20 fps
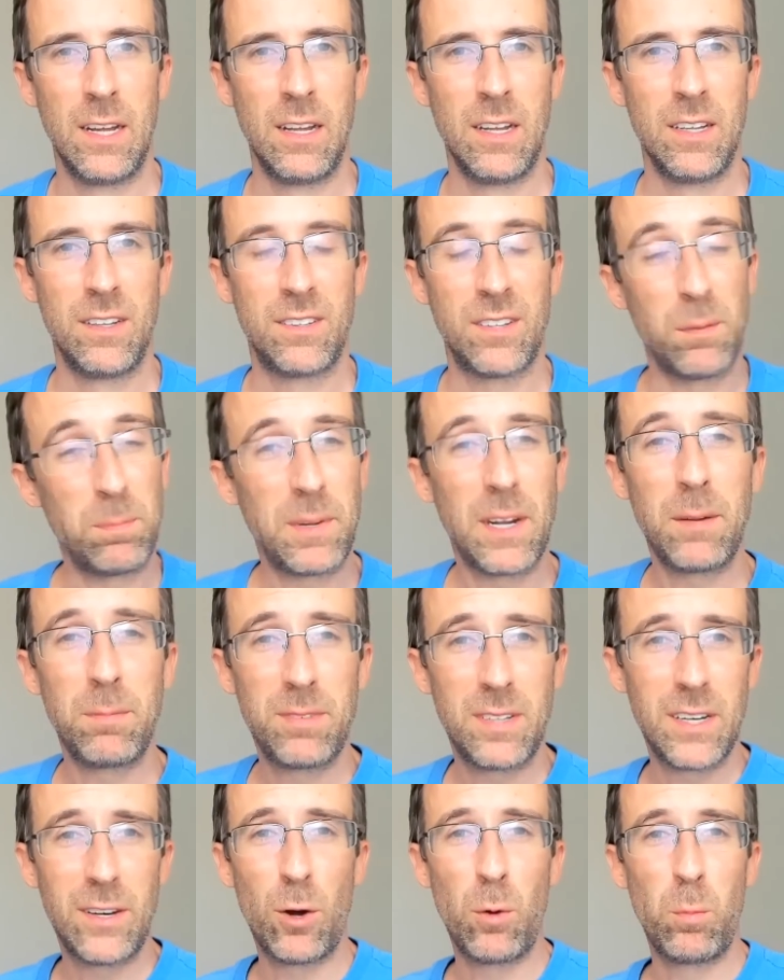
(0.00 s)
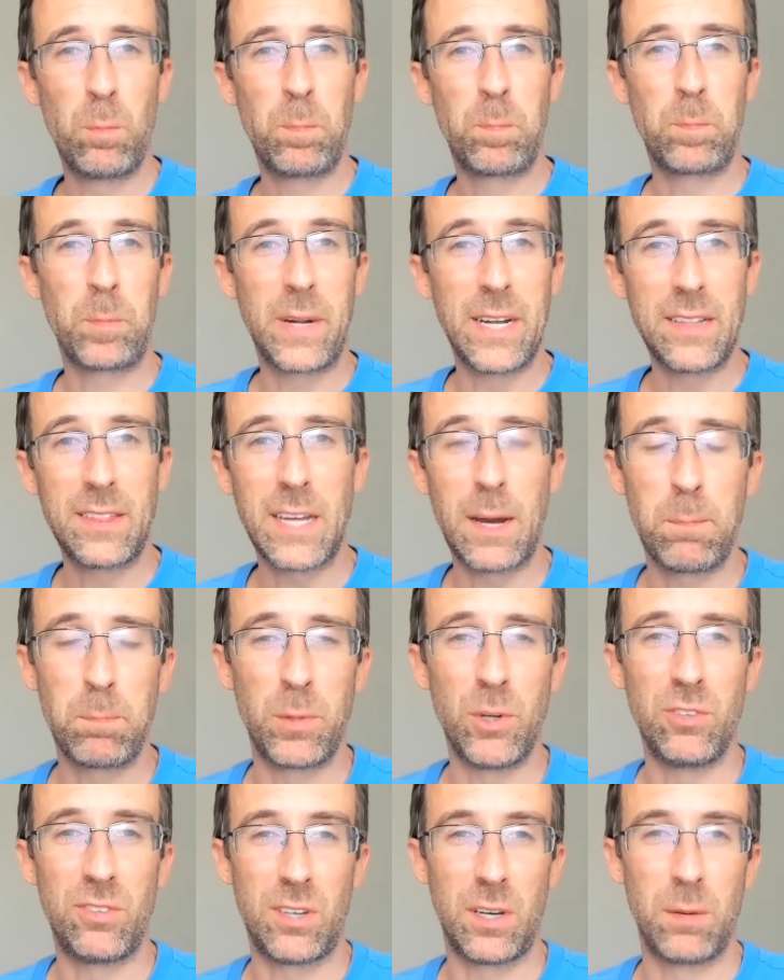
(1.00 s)
sometimes they don't get that
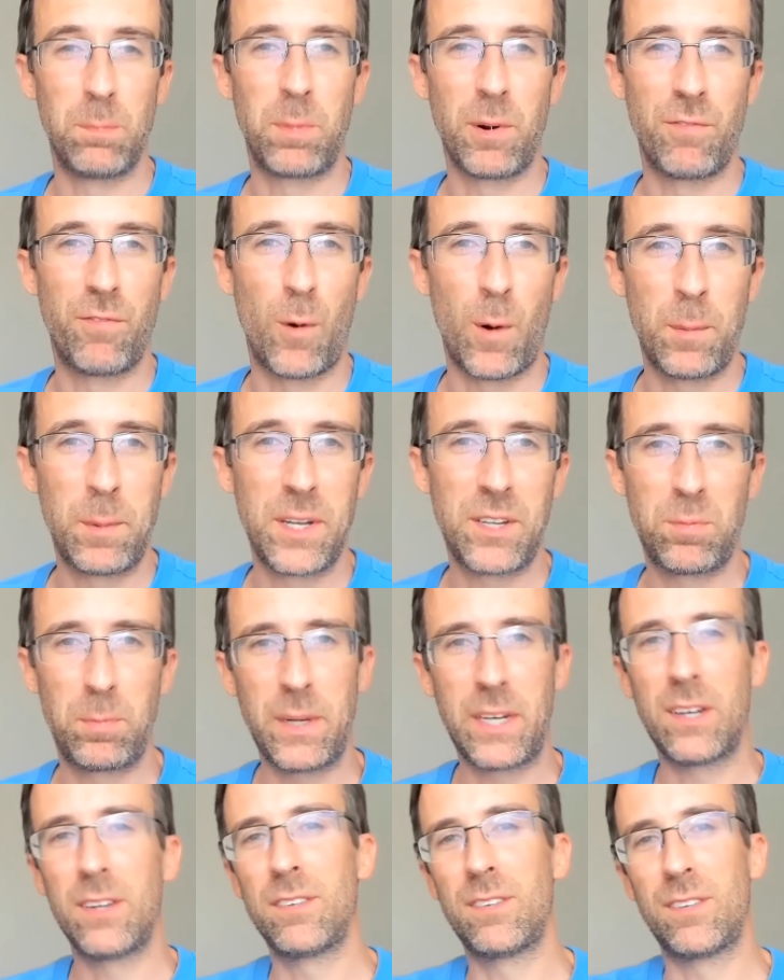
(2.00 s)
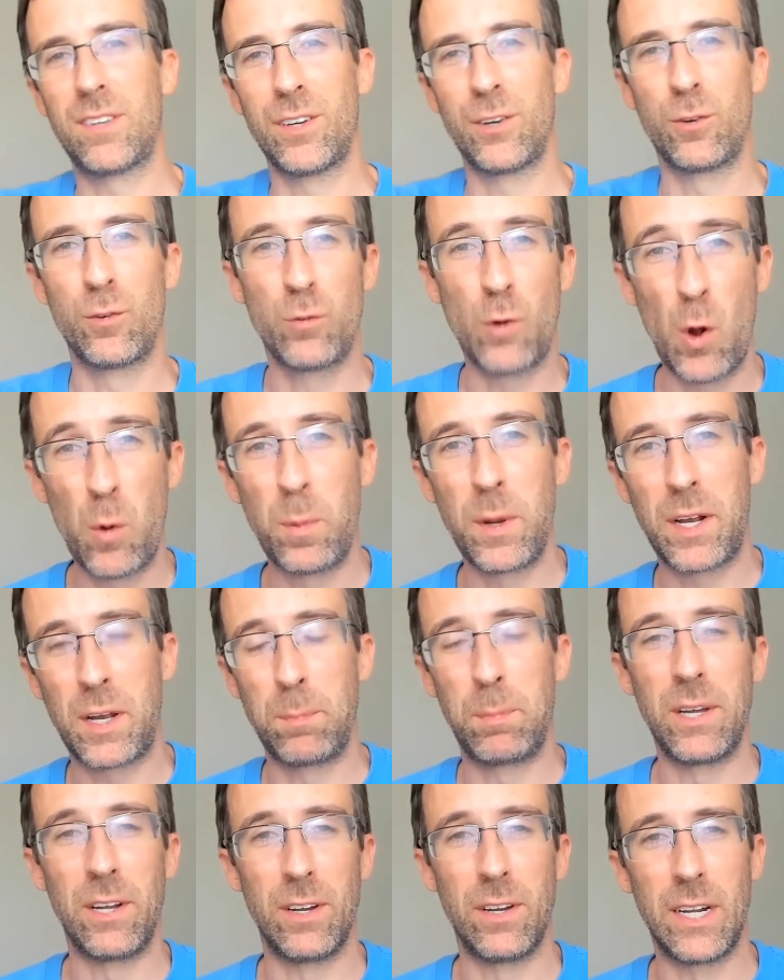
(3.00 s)
boost in performance because their aerobic
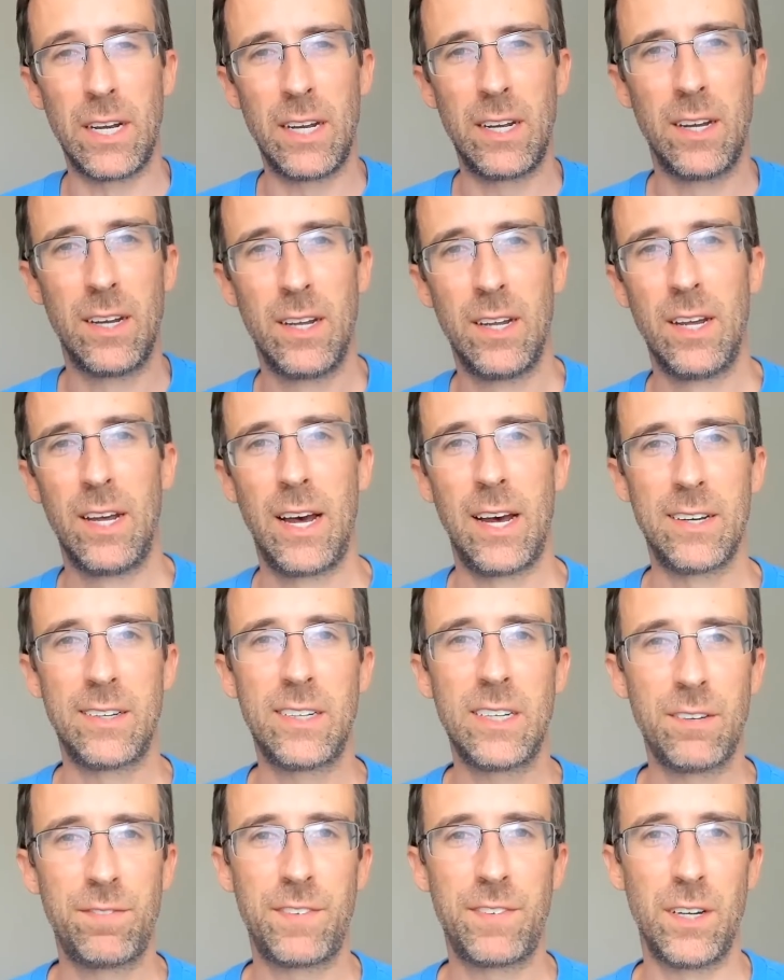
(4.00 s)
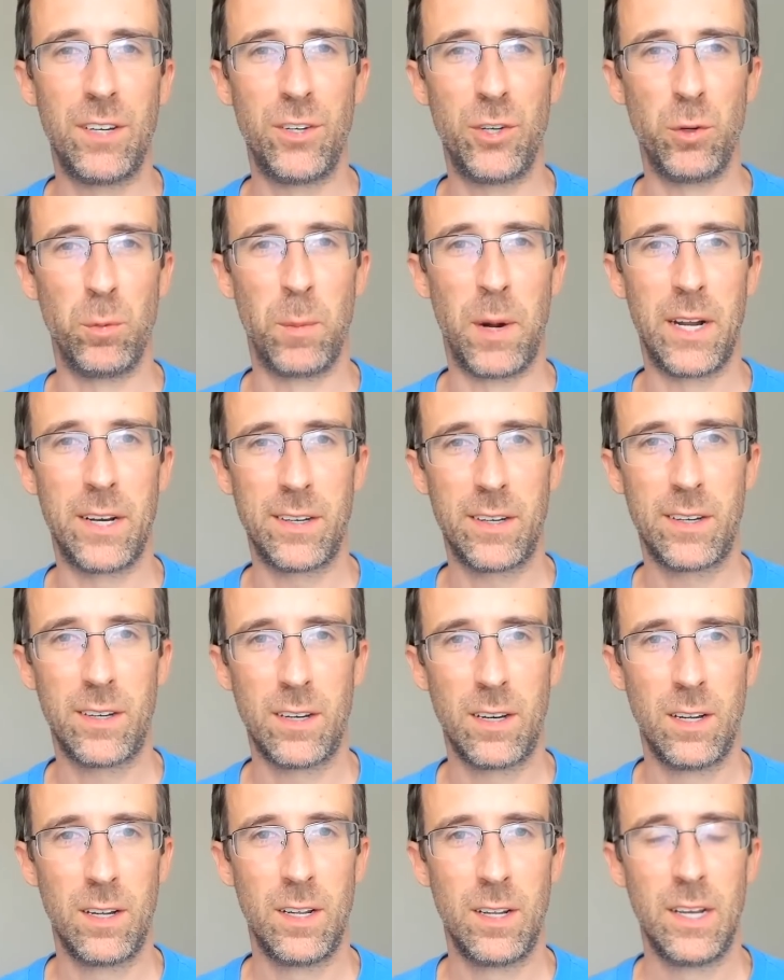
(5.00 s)
ability has shifted too much.
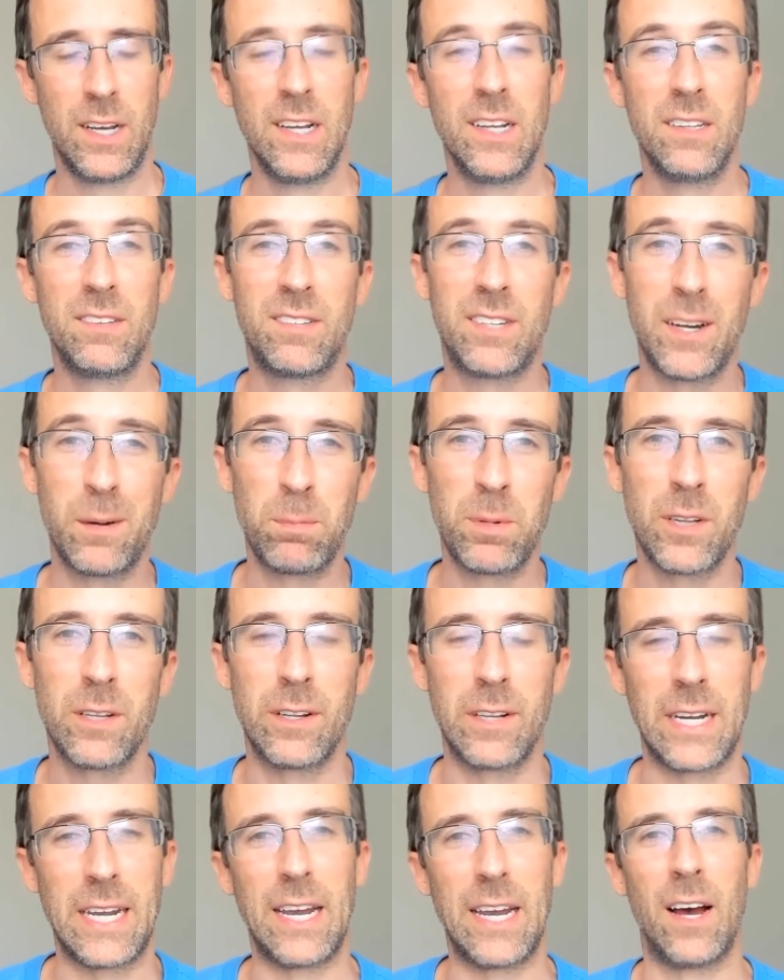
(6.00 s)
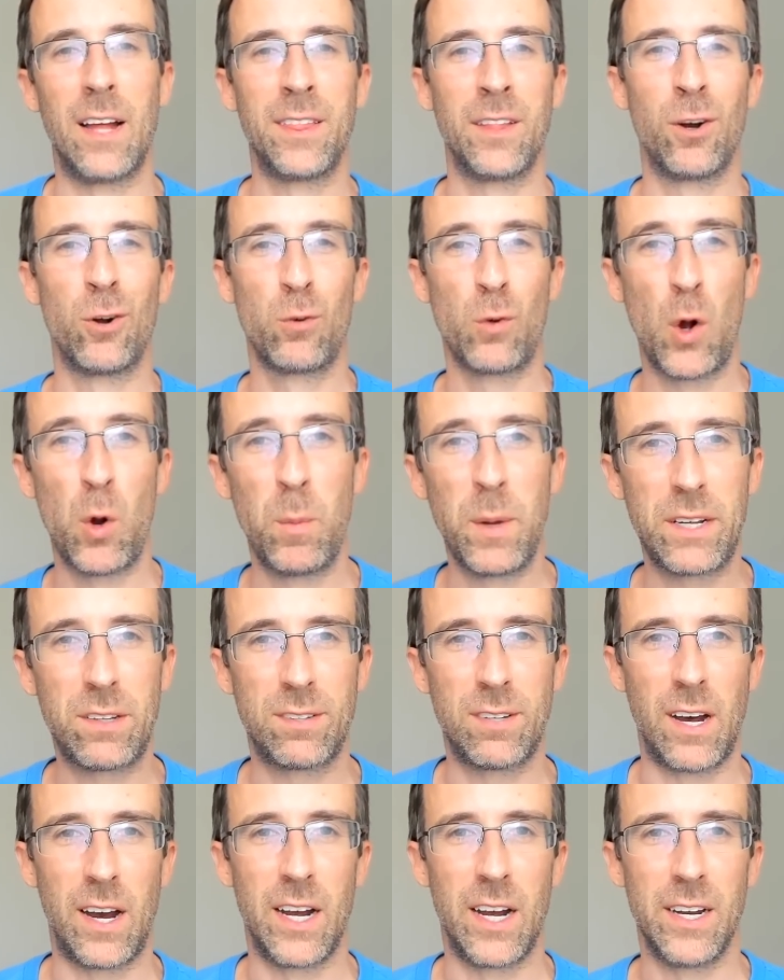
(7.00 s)
Similarly, on the aerobic
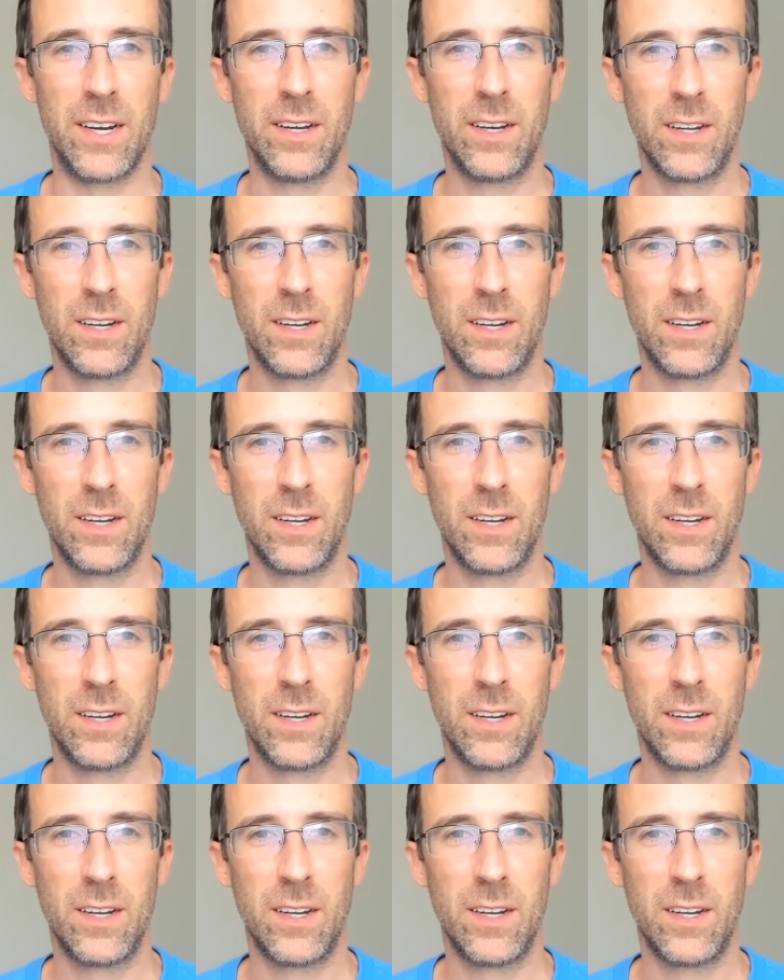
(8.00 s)
side,